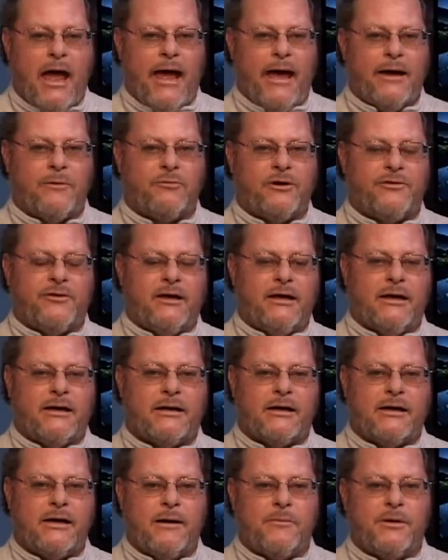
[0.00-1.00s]
And with the
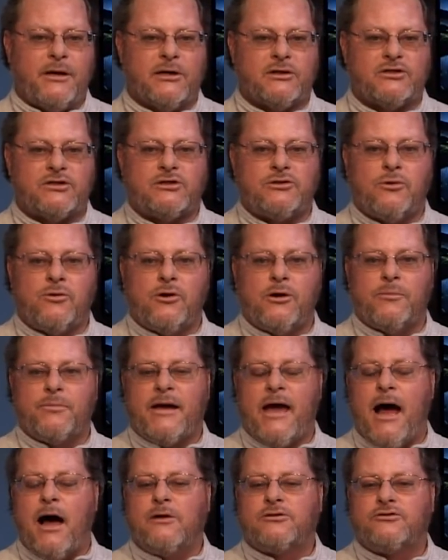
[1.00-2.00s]
incoming storm,
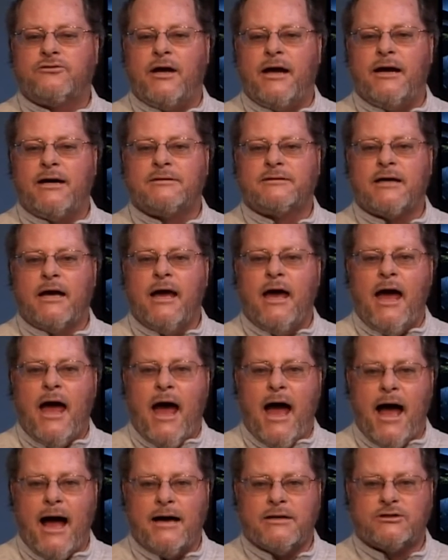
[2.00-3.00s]
Caltrans
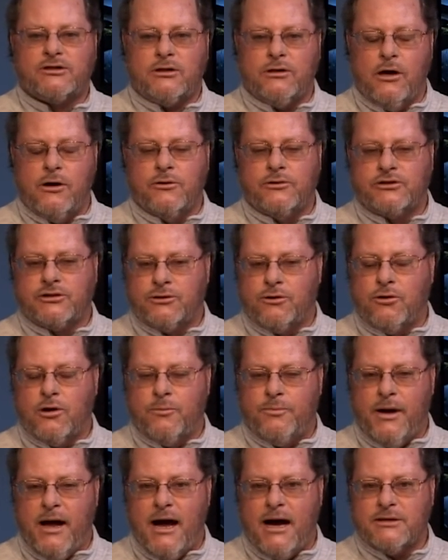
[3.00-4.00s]
has closed
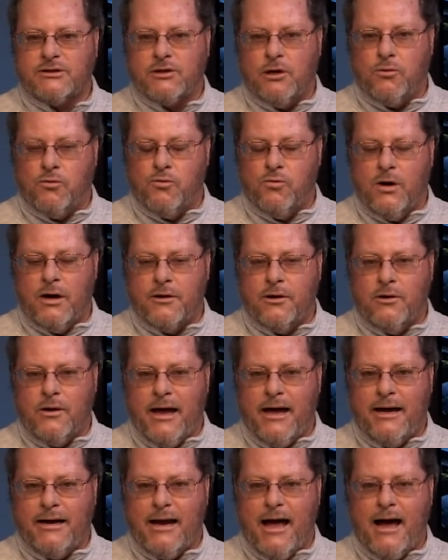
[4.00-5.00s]
Sonora Pass at
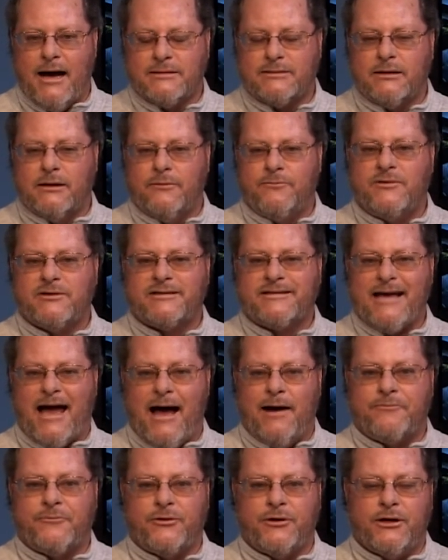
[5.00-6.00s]
108 as of this
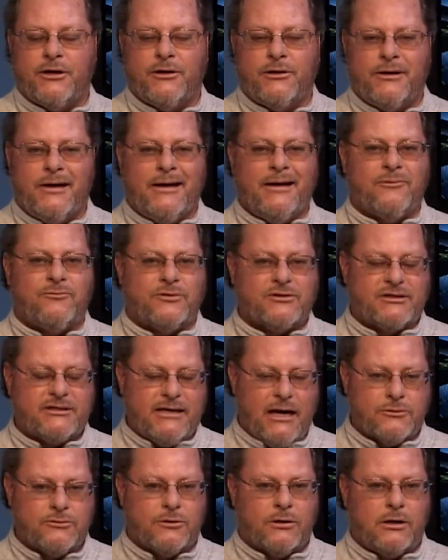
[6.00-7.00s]
afternoon. It was
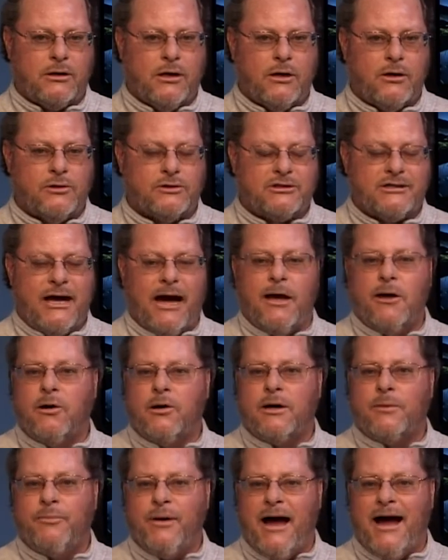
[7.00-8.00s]
scheduled to close
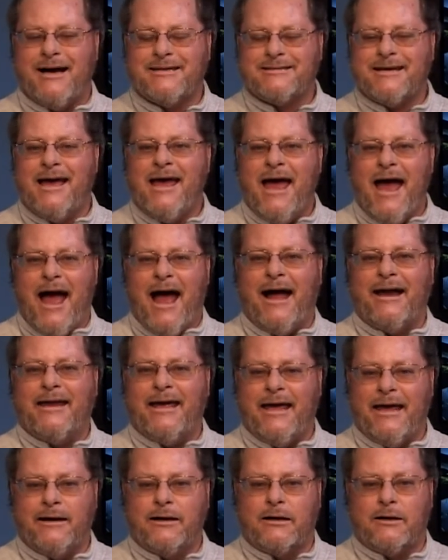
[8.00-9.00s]
Tioga Pass at
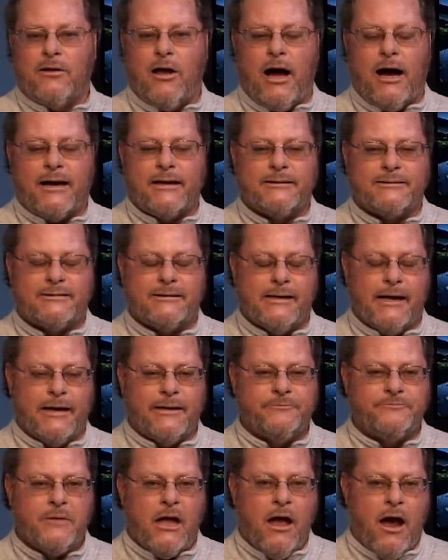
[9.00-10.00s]
8 o'clock
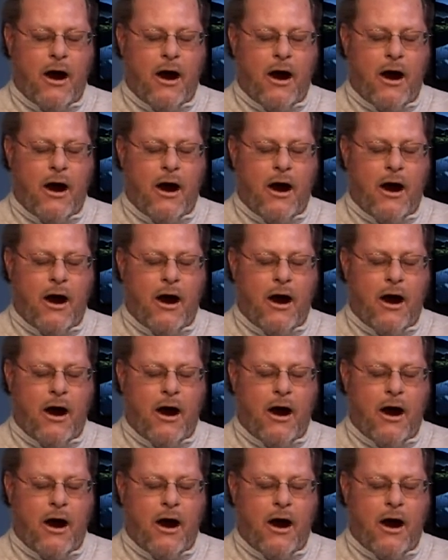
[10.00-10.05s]
tonight.